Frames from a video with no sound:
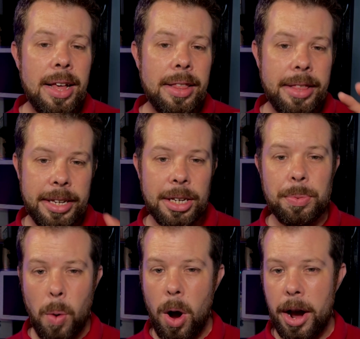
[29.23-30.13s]
this
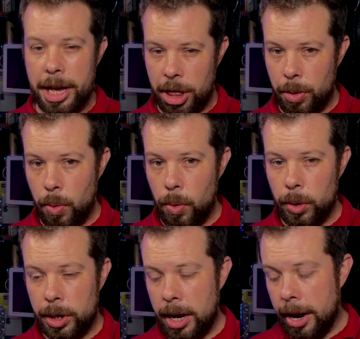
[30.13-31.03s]
is what I
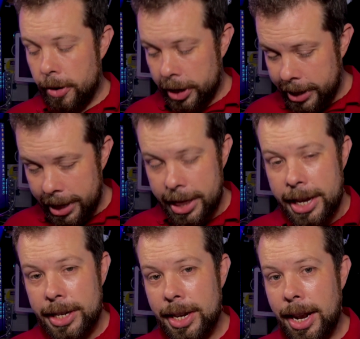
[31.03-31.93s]
thought, and I said
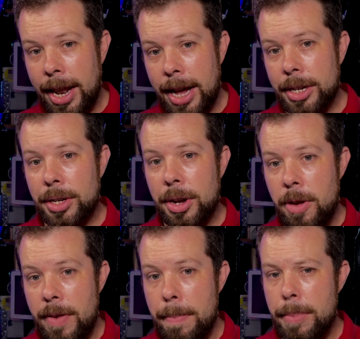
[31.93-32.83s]
this last
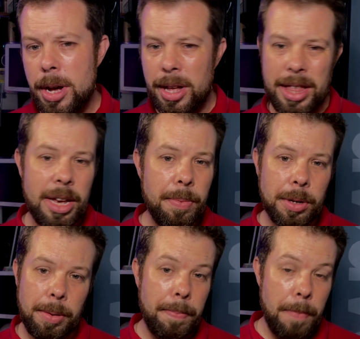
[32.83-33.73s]
November, I think it
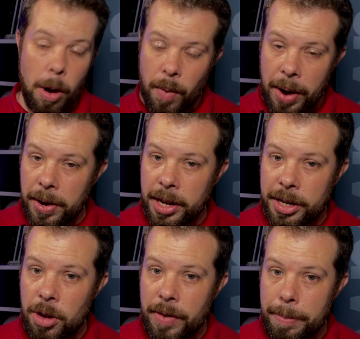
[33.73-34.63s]
was a, around
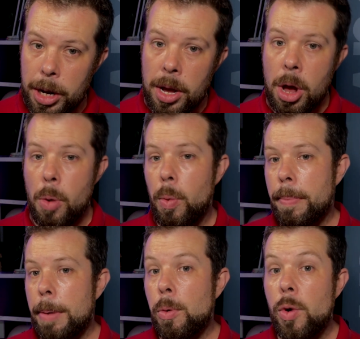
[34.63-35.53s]
last November,
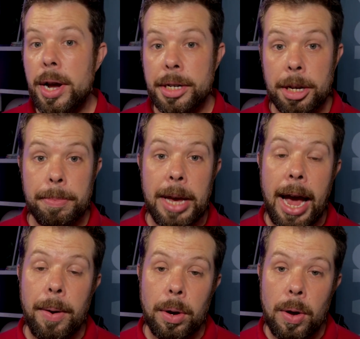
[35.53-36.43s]
when people were asking me
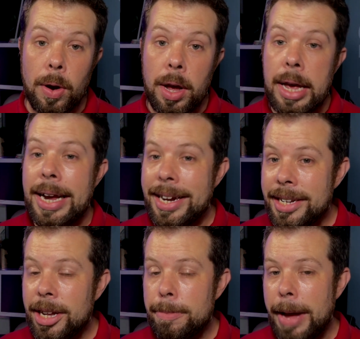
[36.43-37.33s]
how long
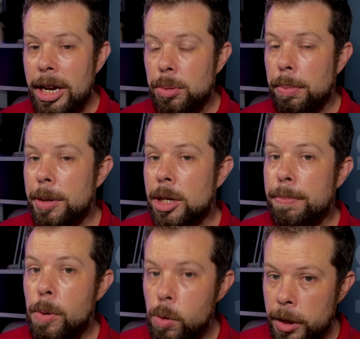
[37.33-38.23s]
Intel Macs would be
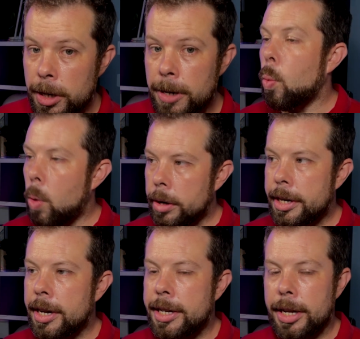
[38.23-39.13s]
supported. What
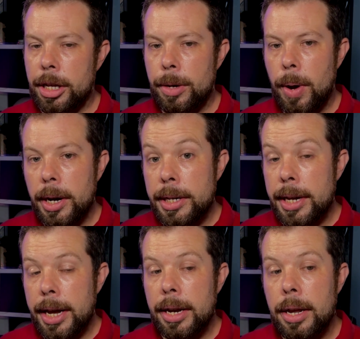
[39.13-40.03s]
did I tell you? I
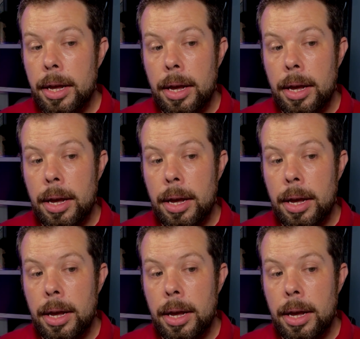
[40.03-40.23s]
said,